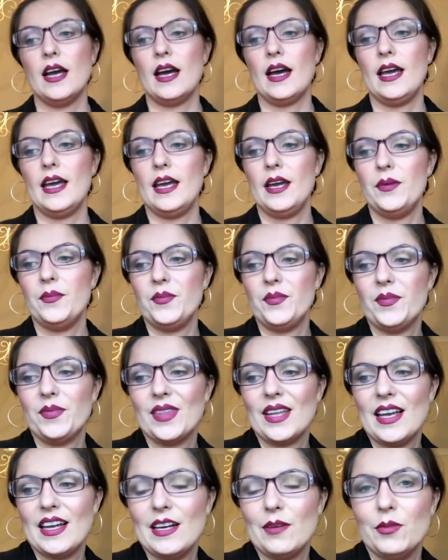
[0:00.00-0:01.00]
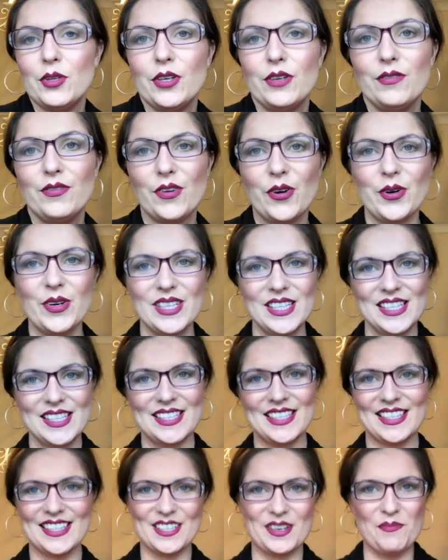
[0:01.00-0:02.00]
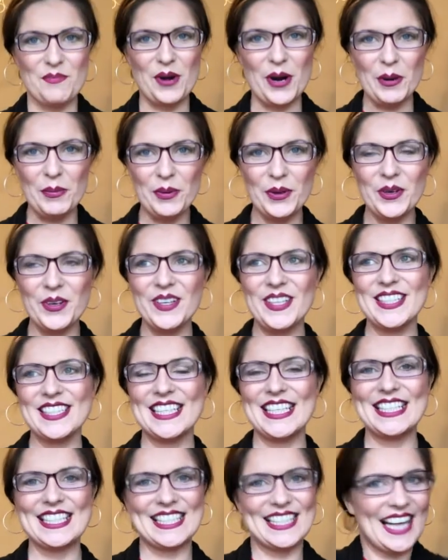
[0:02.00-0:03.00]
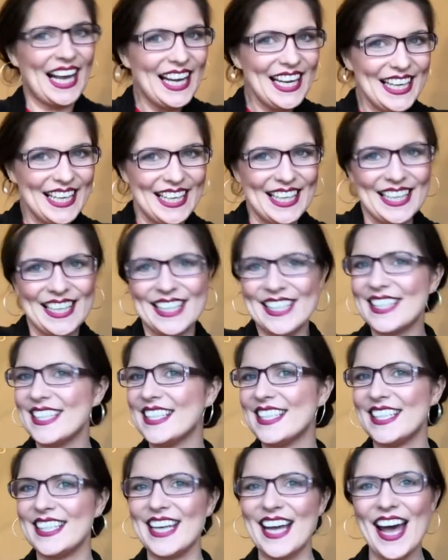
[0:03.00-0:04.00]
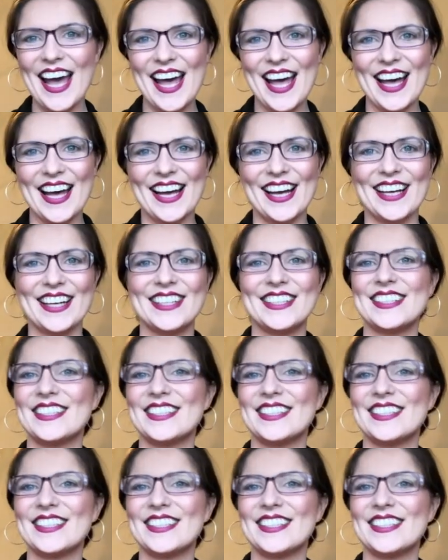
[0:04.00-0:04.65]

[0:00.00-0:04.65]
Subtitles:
And I'm looking forward to seeing her purple. It's exciting. Yeah.